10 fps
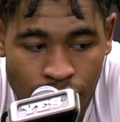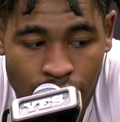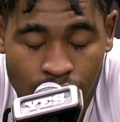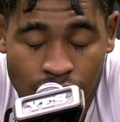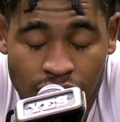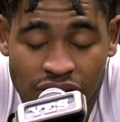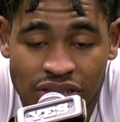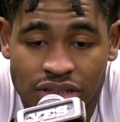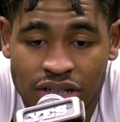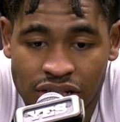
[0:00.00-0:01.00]
yeah, I
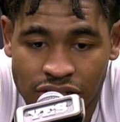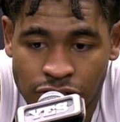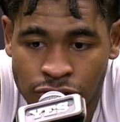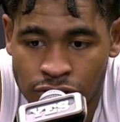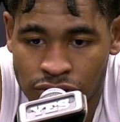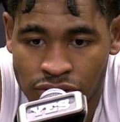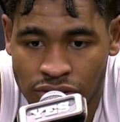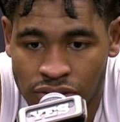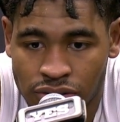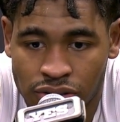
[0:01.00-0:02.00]
seen a lot. You know, those
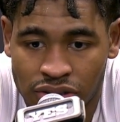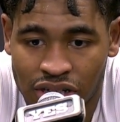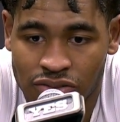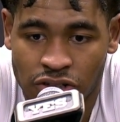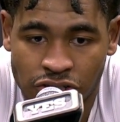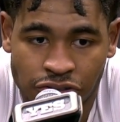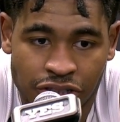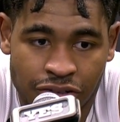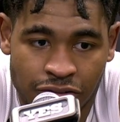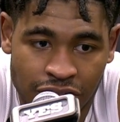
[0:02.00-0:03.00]
those guys were hungry. They
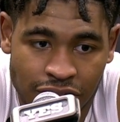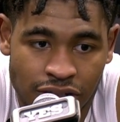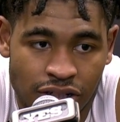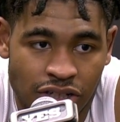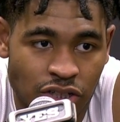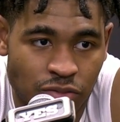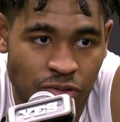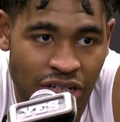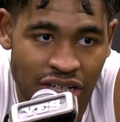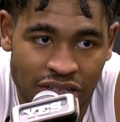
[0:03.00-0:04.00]
were ready um, when
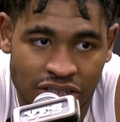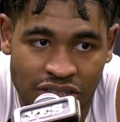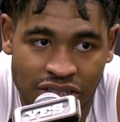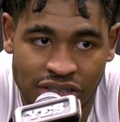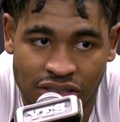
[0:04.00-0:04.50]
they got their chance.